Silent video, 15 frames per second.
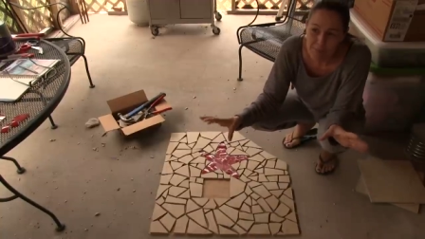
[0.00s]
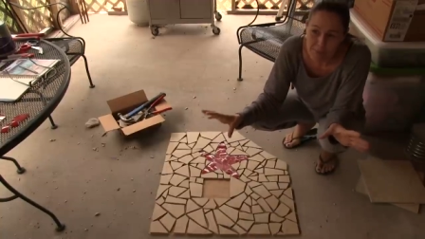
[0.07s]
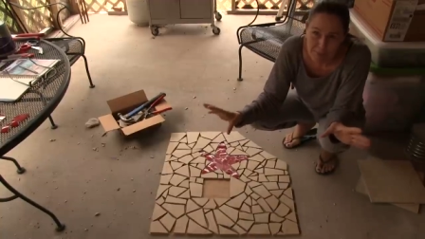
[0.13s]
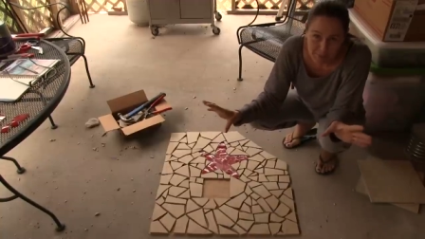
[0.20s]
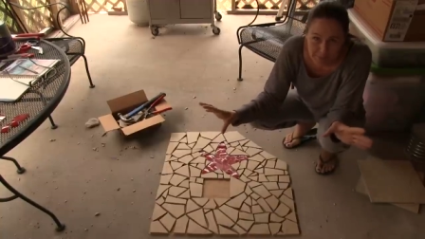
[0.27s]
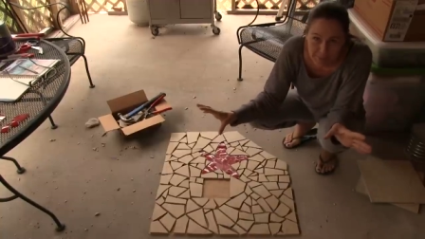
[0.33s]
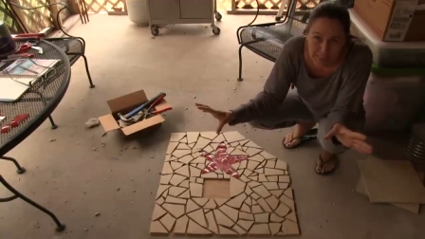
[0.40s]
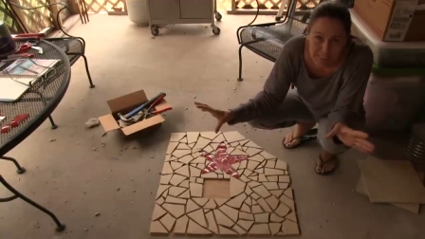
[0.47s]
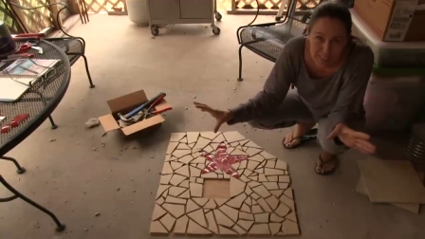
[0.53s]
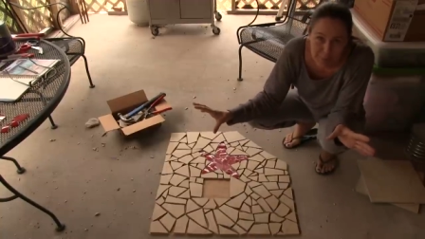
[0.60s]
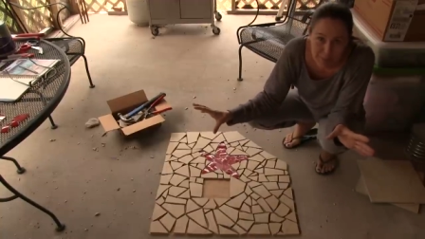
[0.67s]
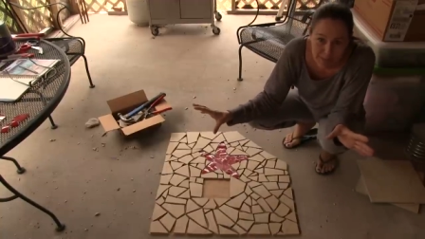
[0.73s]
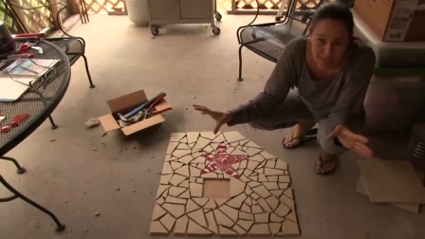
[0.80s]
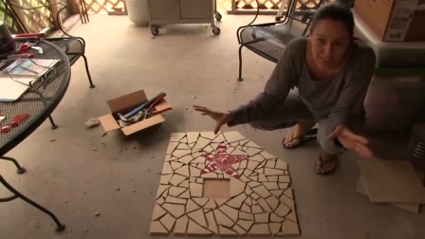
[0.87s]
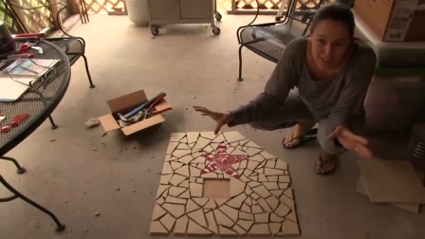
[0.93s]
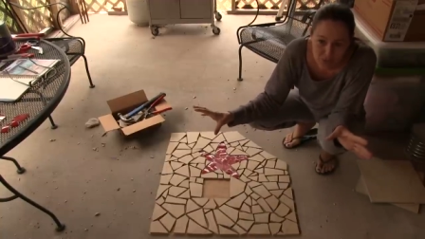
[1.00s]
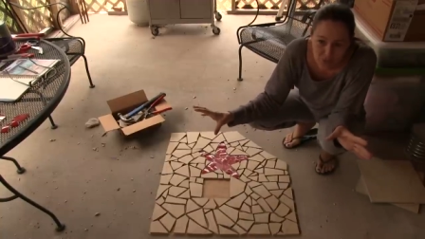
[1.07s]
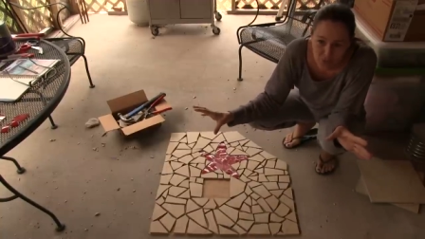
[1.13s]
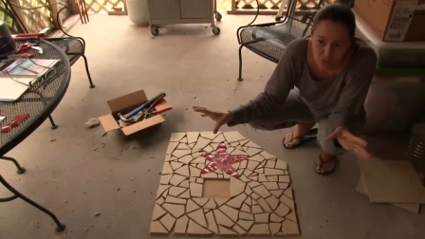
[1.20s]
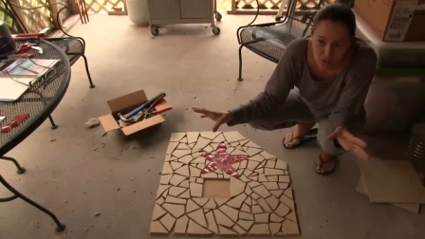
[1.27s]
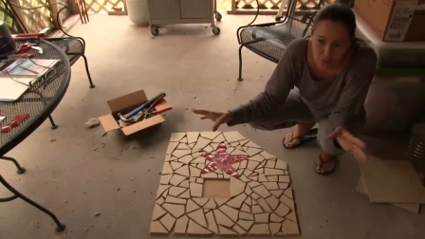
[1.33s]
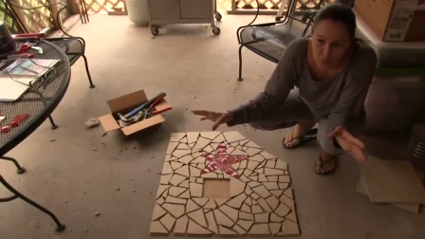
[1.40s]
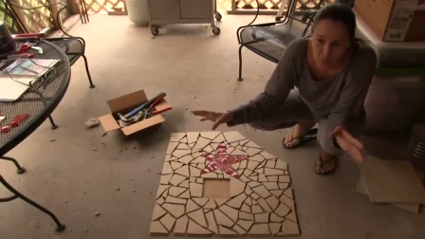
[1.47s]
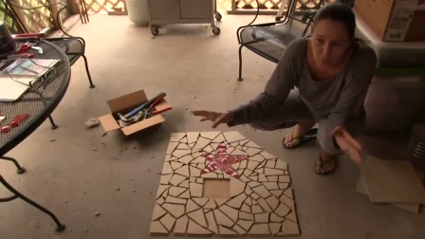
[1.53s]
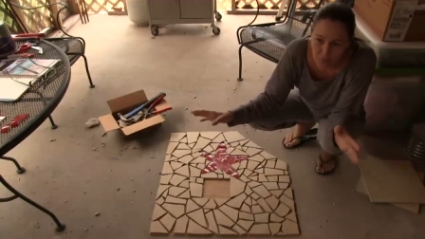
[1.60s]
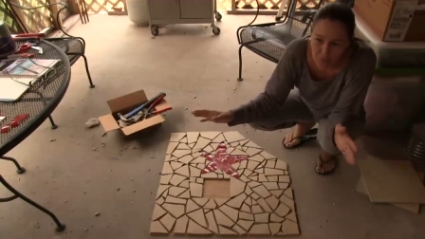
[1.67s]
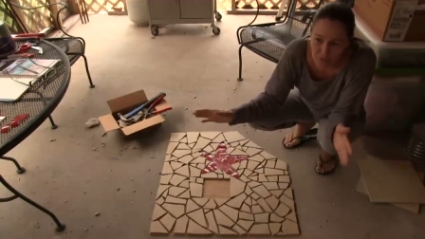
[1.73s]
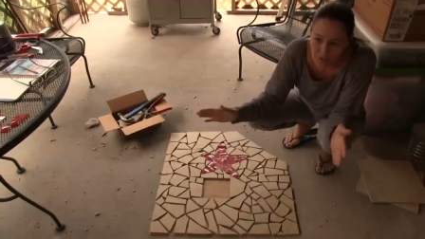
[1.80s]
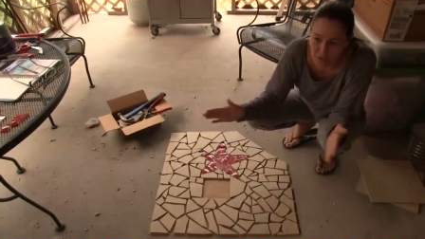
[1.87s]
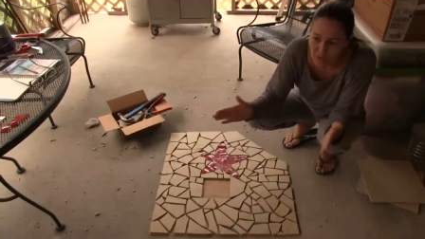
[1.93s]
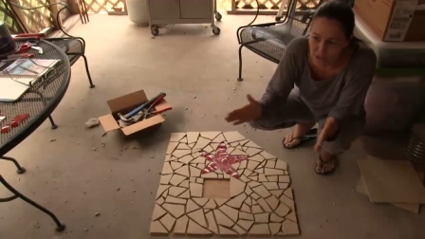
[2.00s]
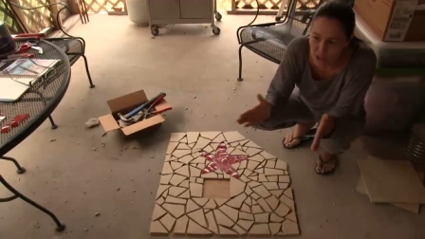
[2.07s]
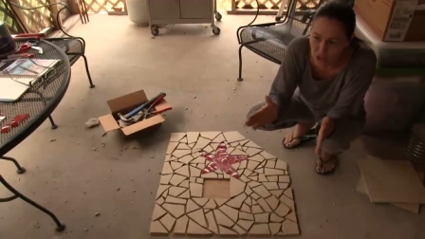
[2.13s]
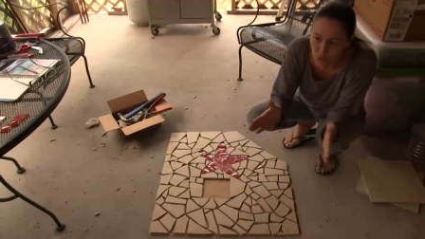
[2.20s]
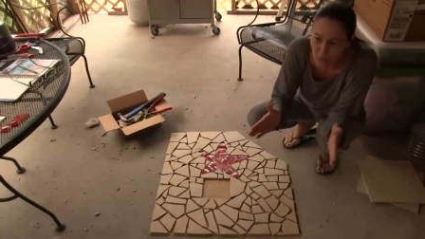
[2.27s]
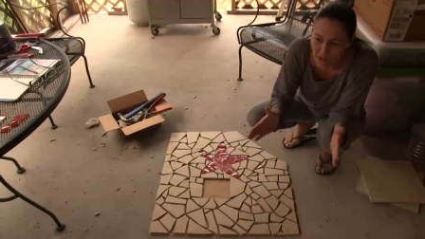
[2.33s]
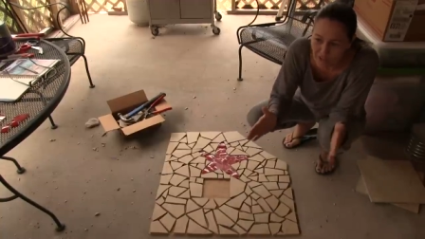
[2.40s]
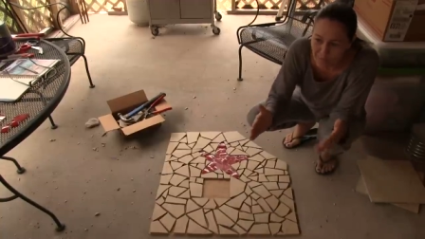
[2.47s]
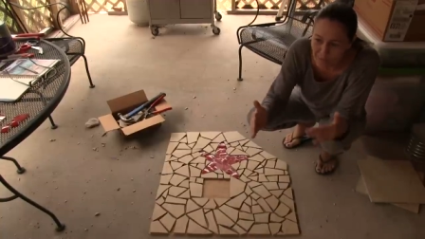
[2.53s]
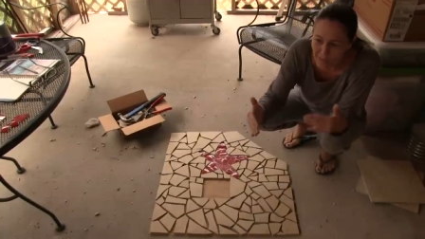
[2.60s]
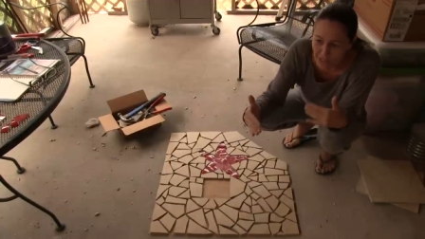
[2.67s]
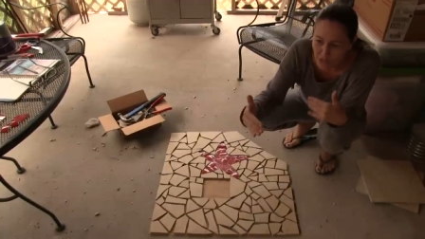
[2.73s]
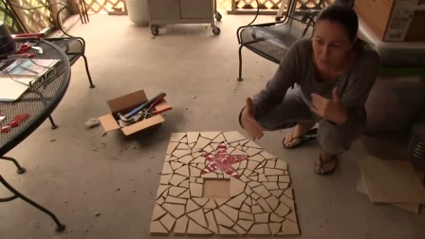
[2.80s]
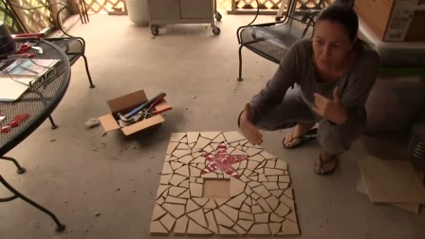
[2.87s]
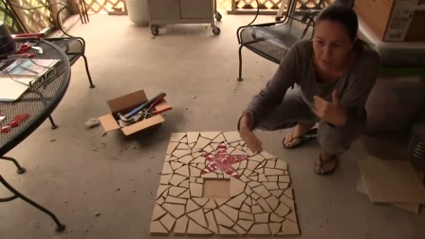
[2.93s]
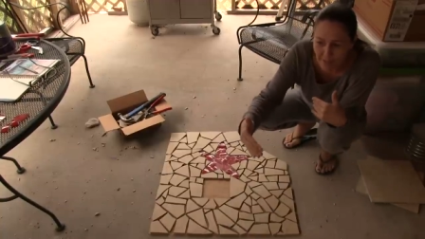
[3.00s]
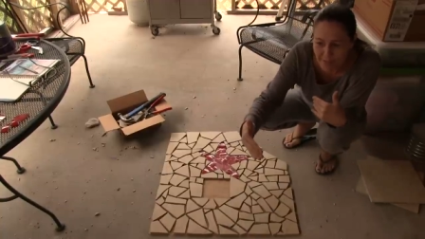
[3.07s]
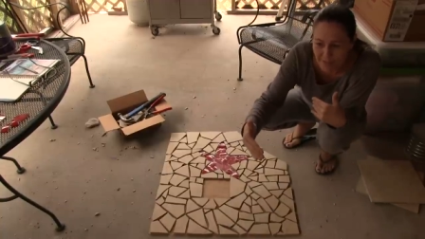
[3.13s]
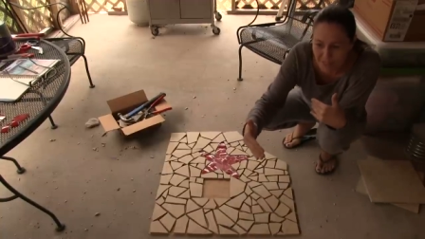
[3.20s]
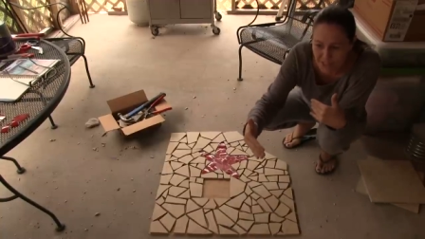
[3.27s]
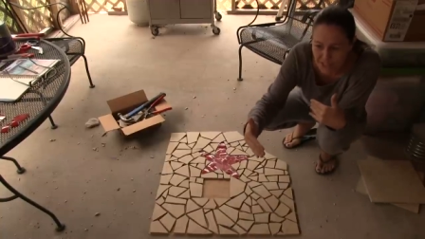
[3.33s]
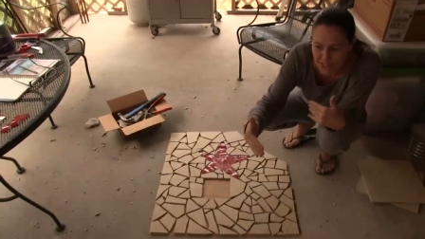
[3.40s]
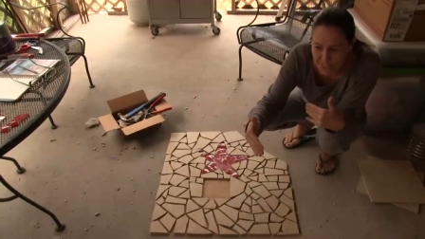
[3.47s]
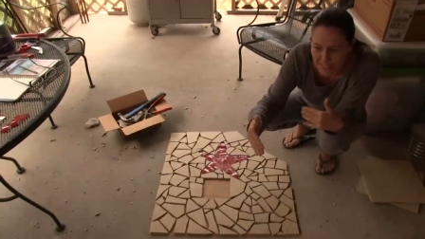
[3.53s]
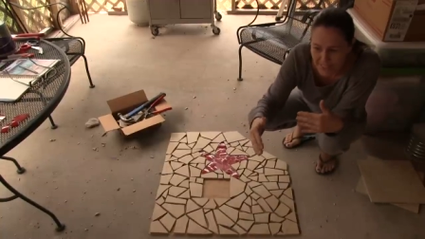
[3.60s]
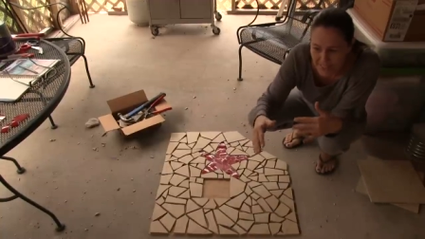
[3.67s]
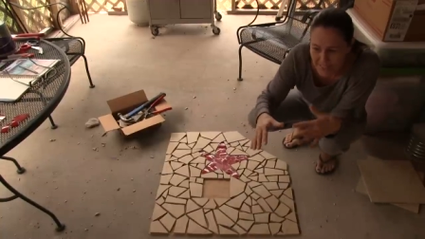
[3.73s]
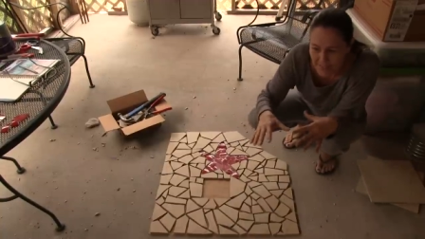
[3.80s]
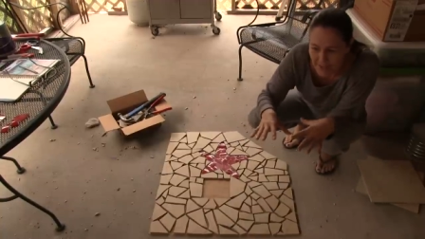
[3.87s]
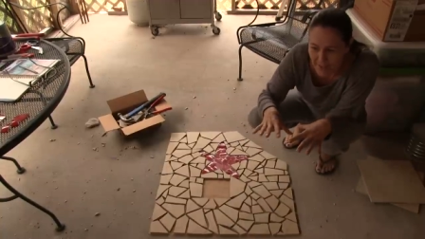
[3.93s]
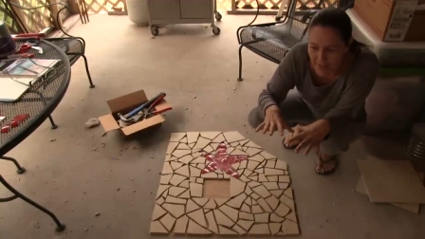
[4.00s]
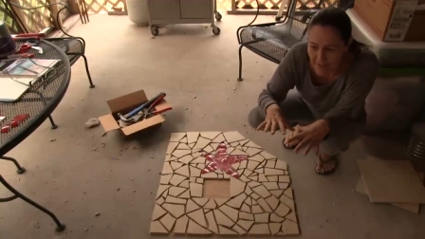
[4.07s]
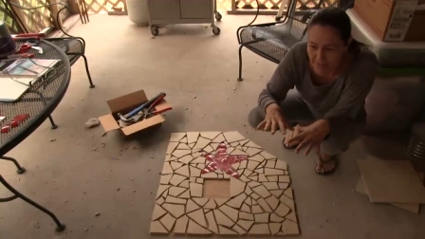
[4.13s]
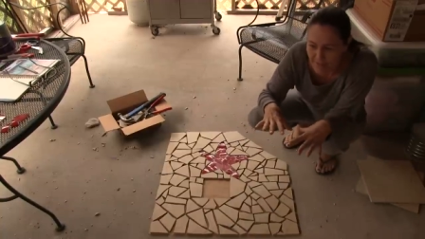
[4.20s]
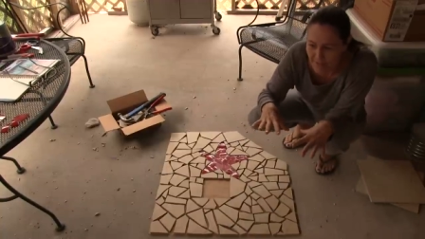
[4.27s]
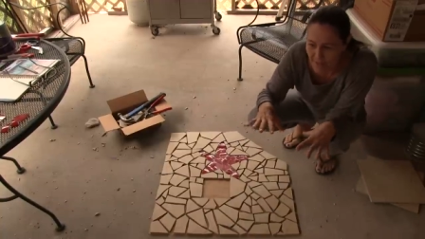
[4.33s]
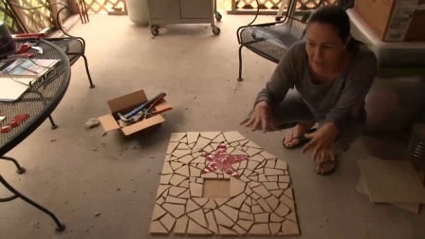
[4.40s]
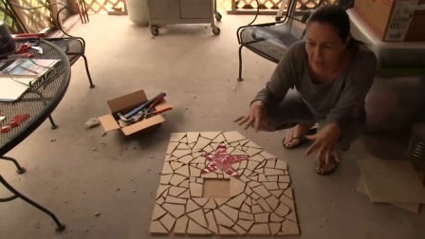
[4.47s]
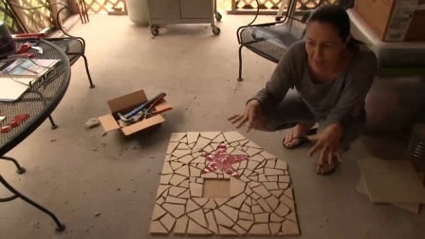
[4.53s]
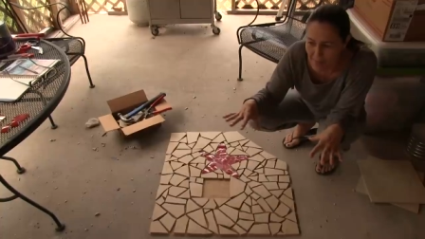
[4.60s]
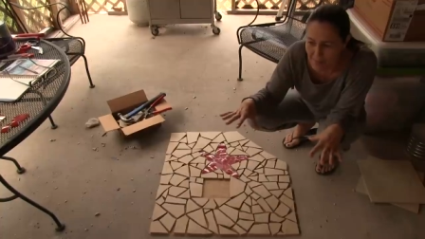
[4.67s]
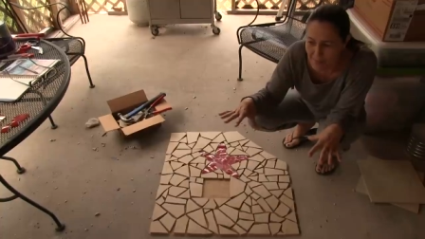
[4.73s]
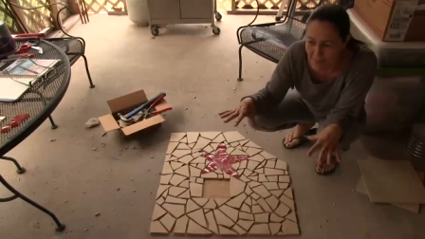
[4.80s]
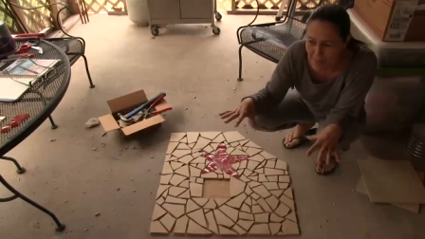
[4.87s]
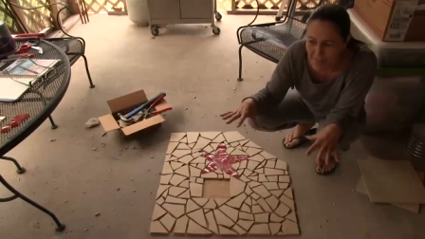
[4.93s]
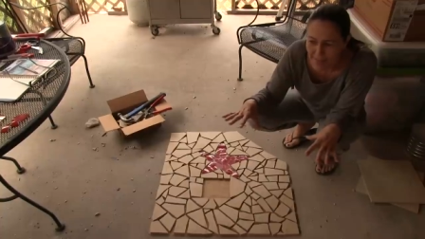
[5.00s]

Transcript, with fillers: the building supply store were those 12 by 12 sheets of um,